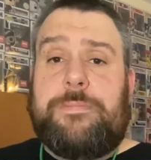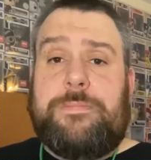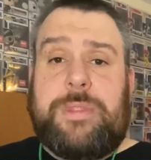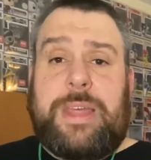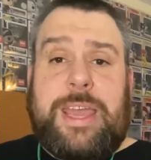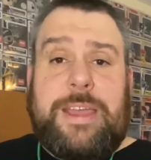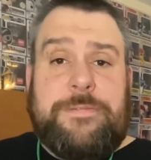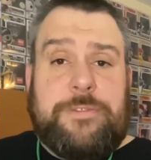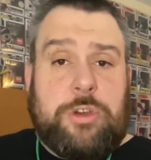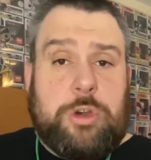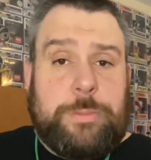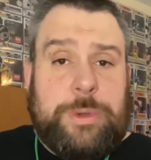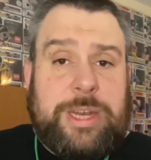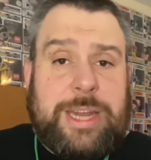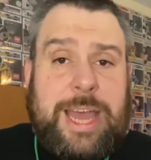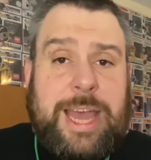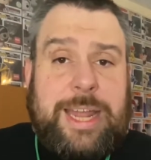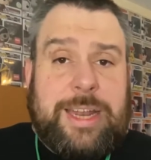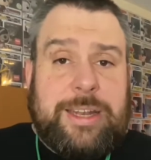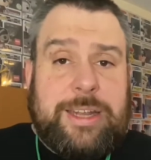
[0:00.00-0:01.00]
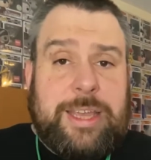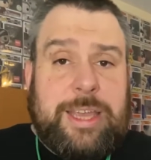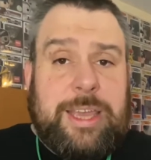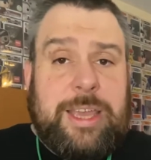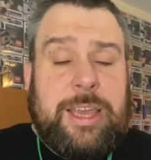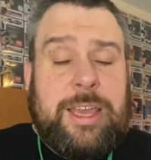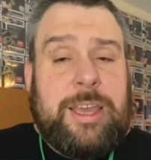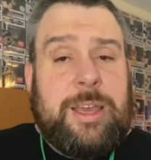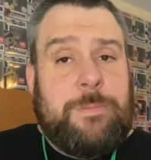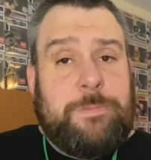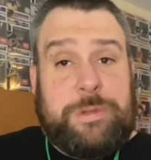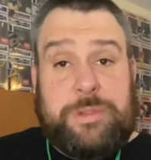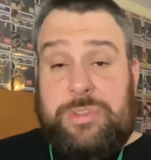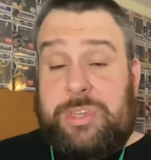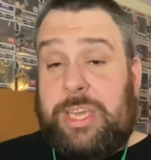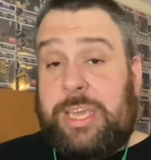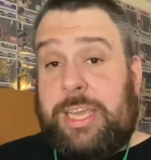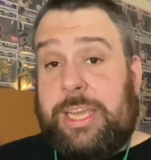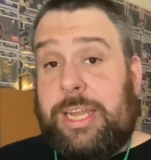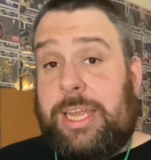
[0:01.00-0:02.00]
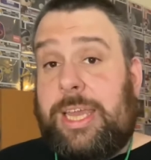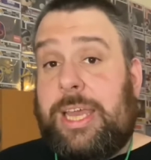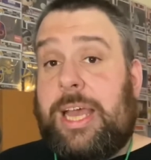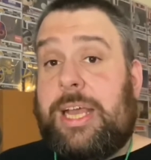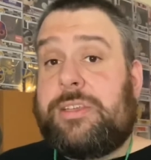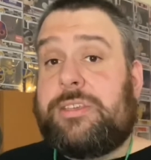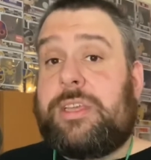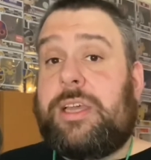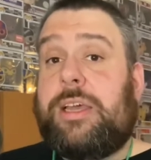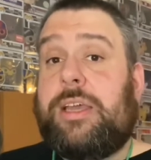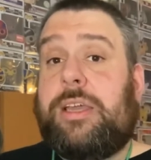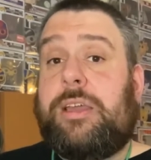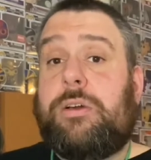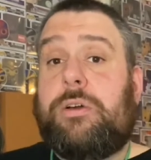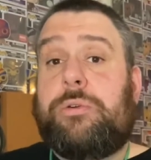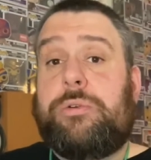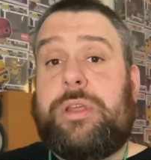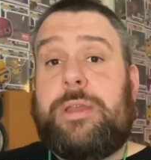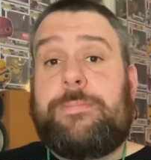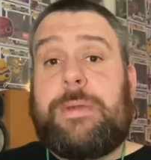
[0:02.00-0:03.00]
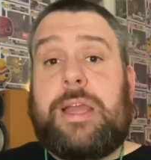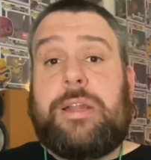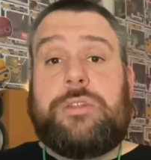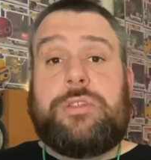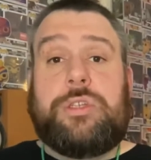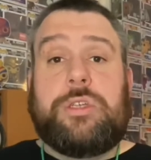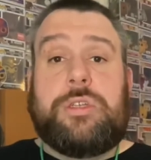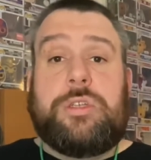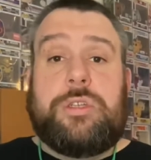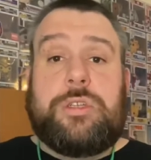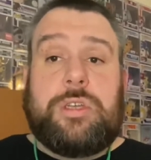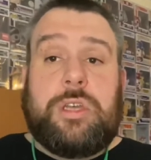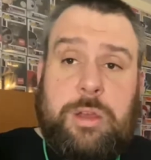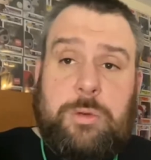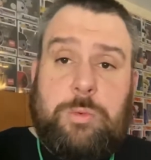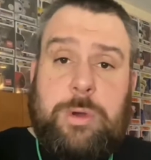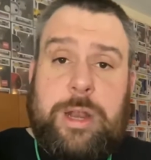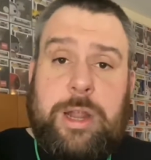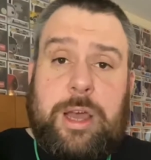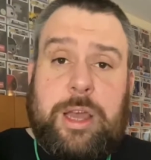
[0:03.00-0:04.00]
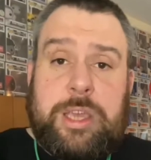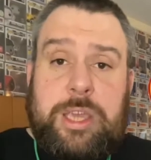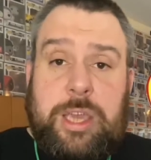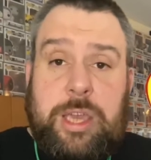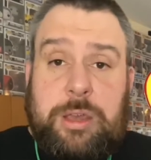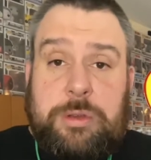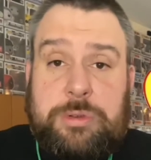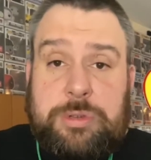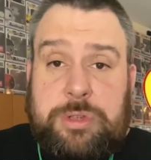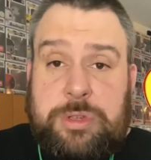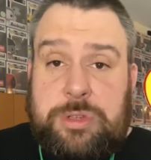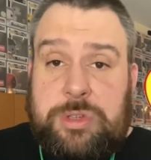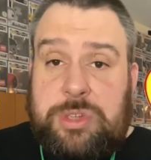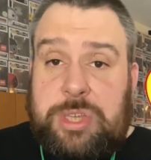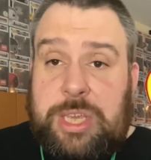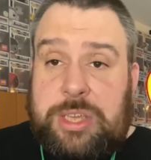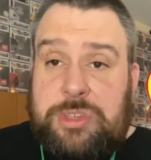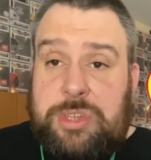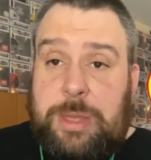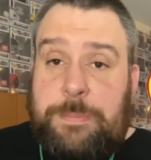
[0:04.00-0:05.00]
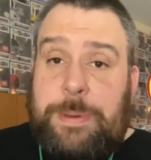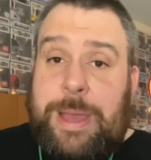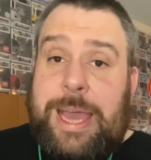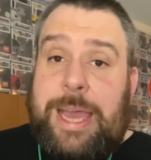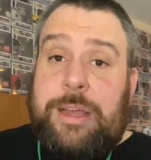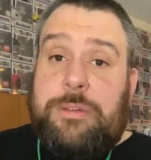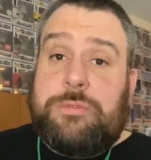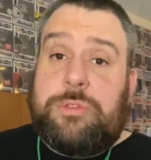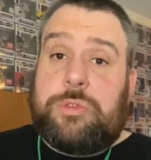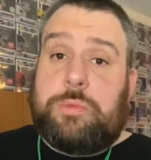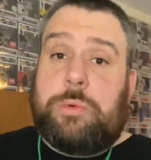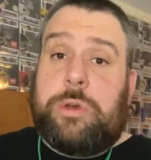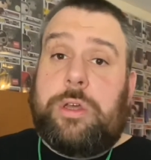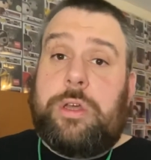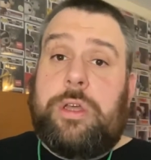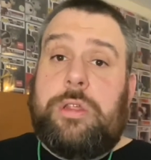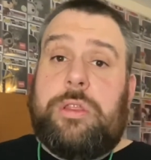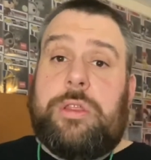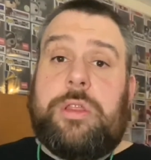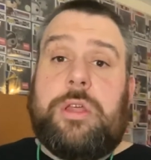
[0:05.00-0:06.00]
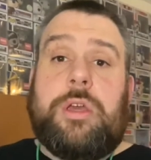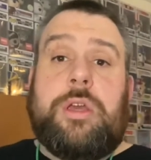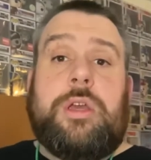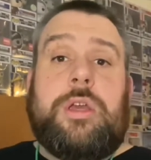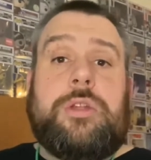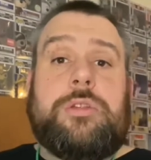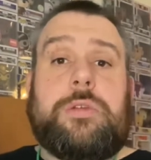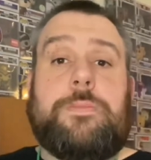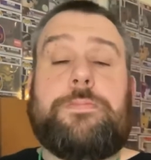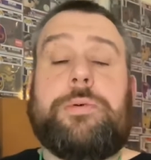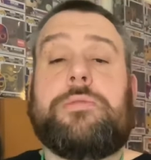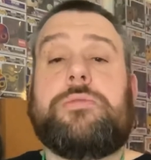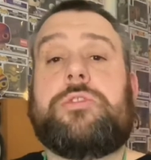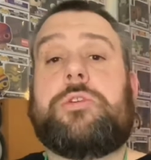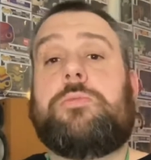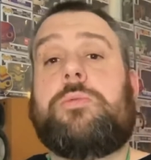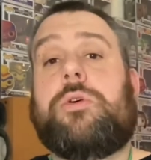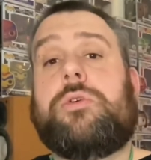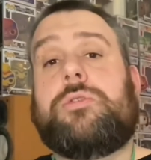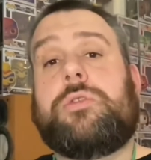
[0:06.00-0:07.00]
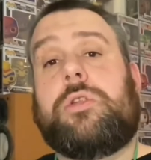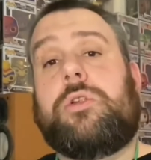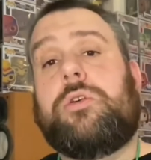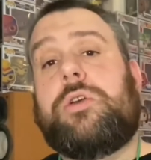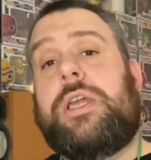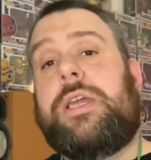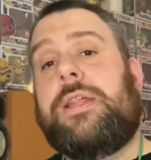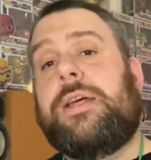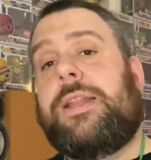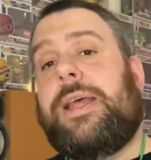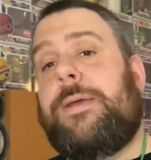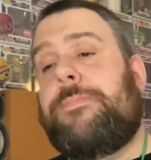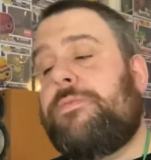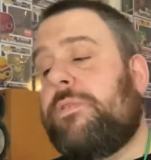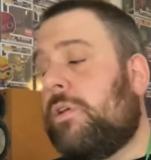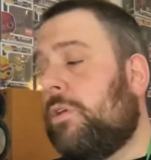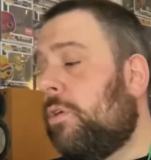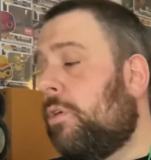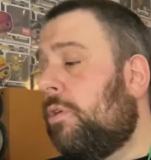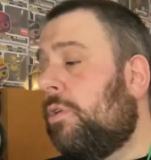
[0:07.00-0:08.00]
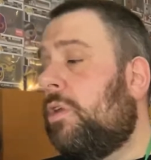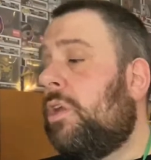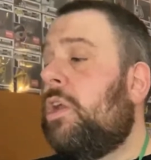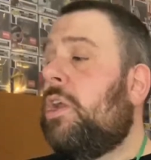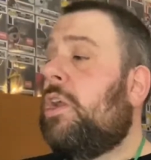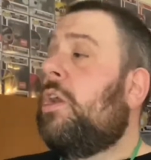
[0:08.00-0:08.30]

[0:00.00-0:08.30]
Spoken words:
They've come in handy, particularly, as I already mentioned, when I used £60 worth to put towards Lucky the Leprechaun.